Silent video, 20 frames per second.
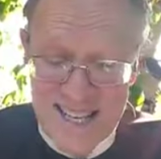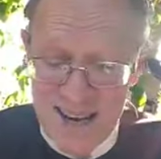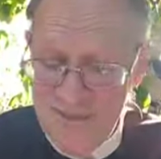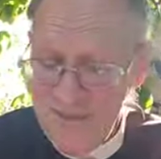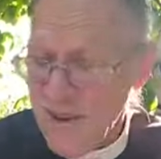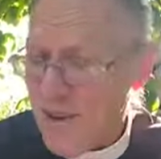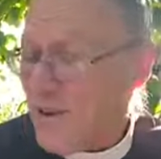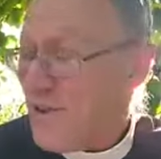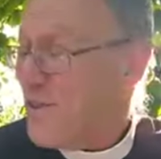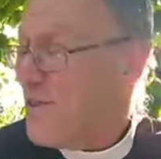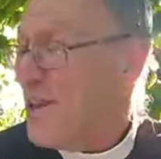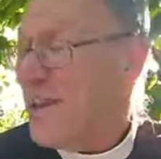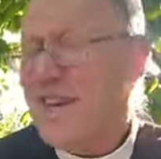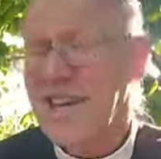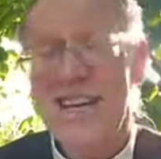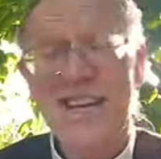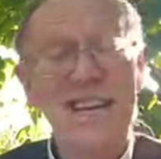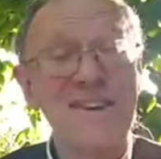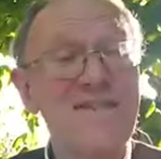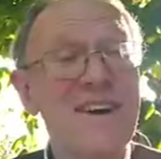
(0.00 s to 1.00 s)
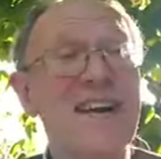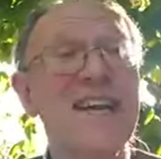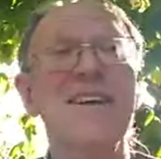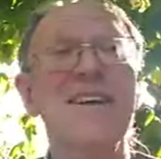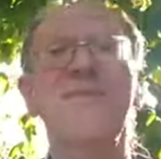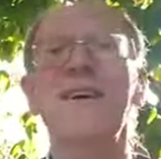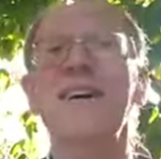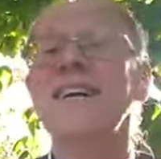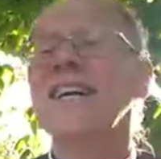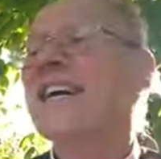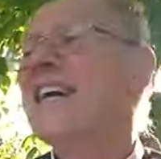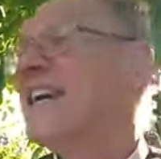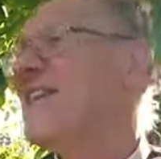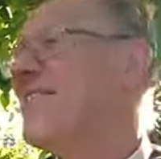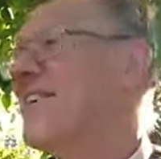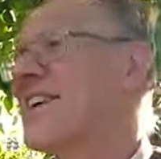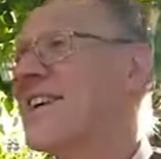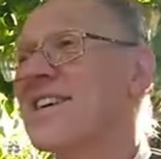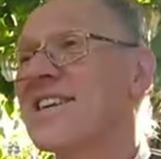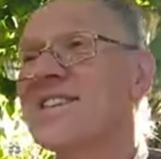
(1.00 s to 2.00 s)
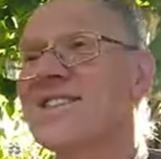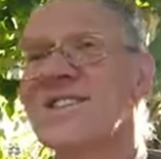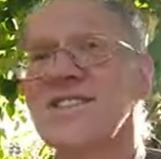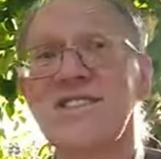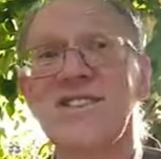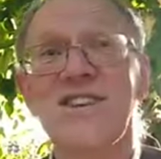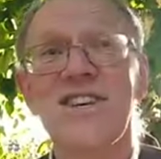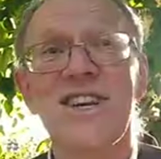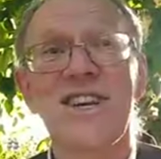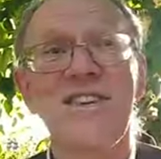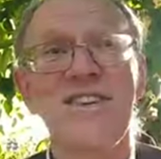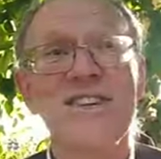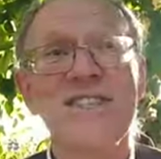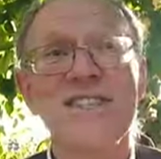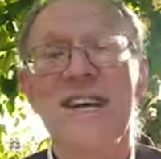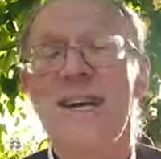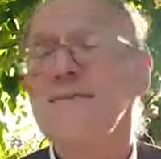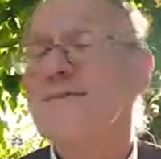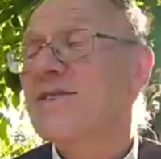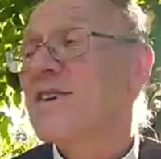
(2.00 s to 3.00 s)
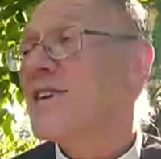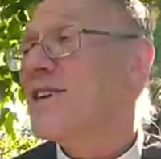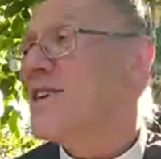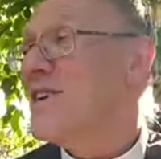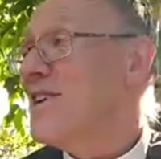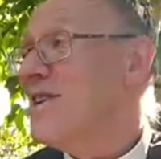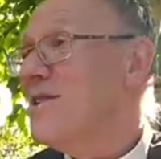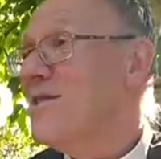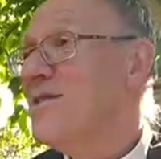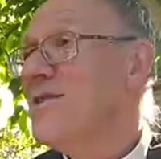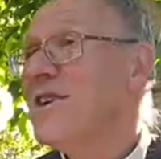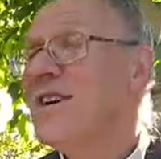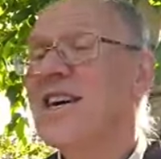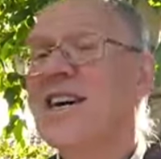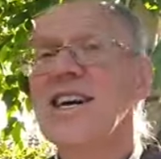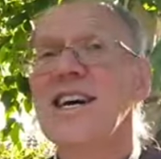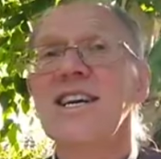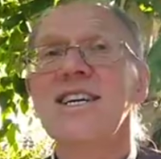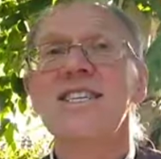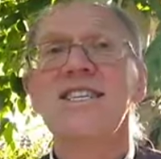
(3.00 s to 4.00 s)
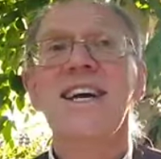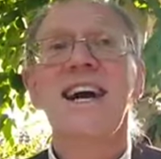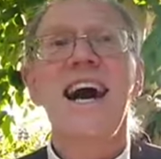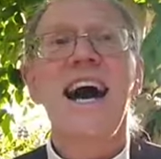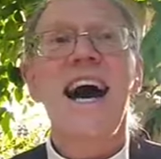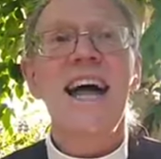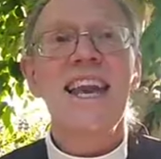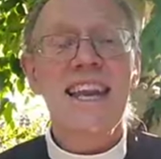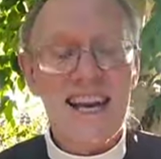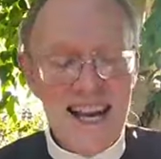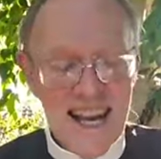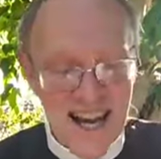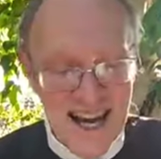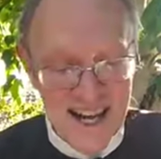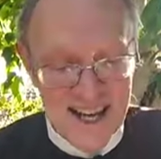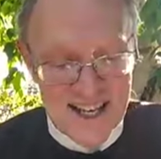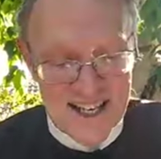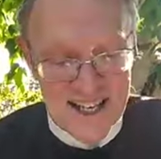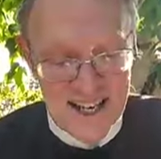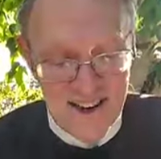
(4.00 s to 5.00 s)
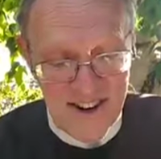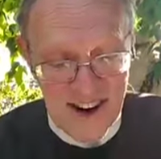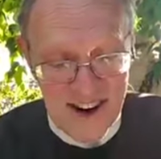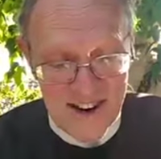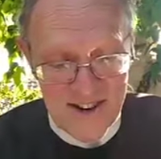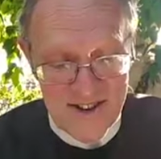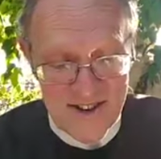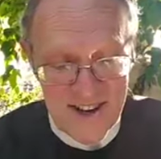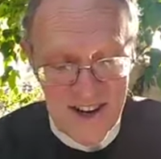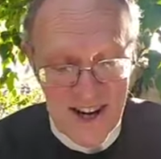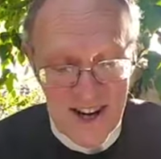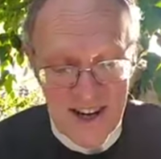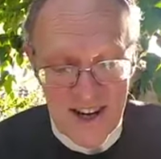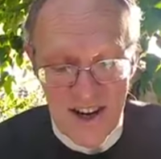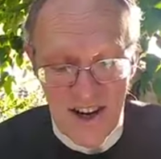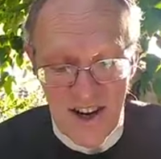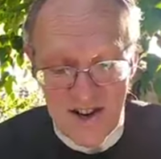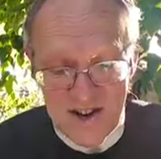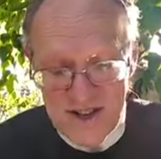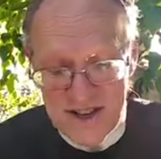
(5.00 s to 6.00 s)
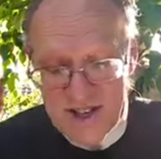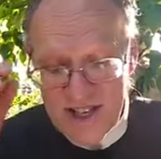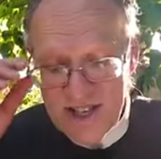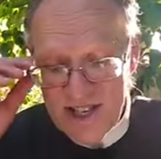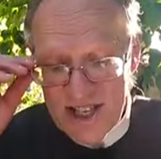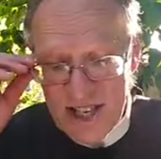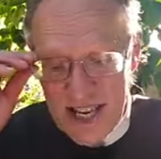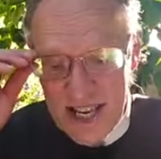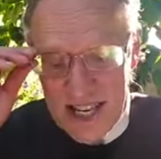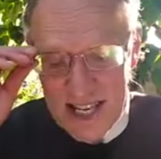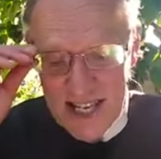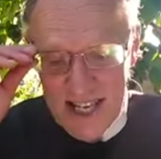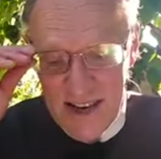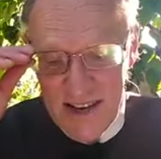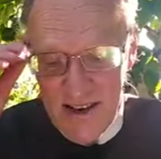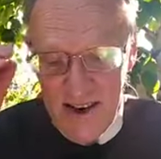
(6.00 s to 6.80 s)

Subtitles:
I'm not thinking of anyone here, I can assure you. It's up to you to analyze your own consciences.